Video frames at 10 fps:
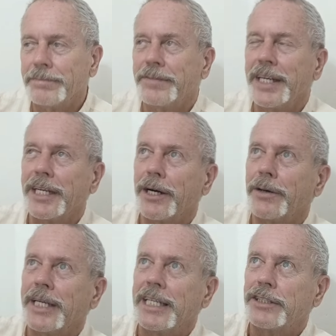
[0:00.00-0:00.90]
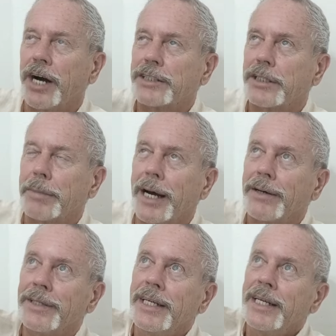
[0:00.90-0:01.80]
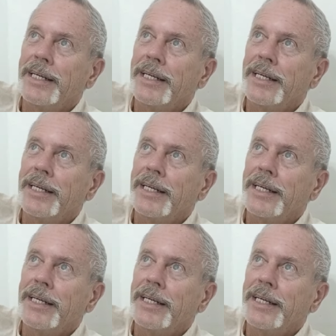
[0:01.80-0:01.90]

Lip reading: video, he talks about